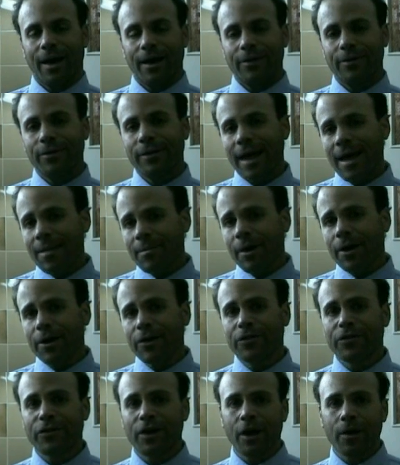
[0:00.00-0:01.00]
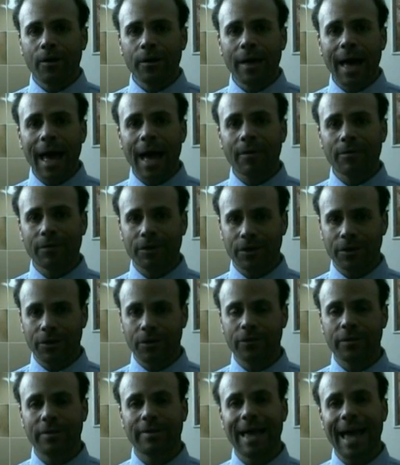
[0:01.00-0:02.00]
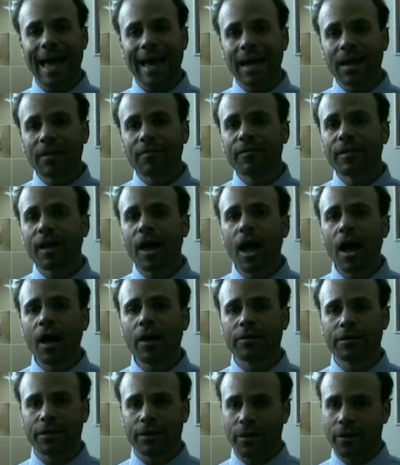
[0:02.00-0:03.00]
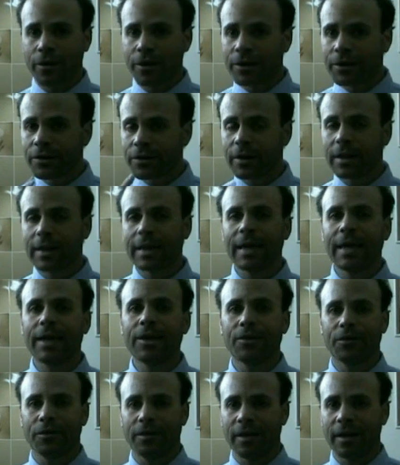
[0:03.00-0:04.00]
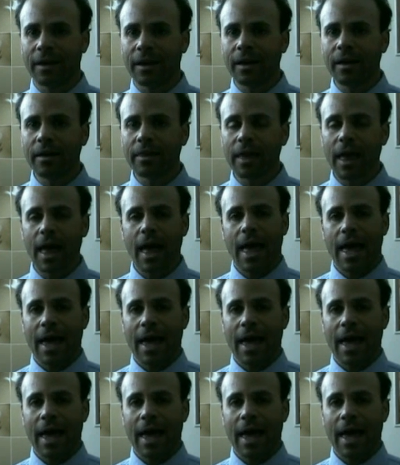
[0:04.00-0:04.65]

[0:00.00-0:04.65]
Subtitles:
Today I'm going to show you how to use a dental floss in order to clean your teeth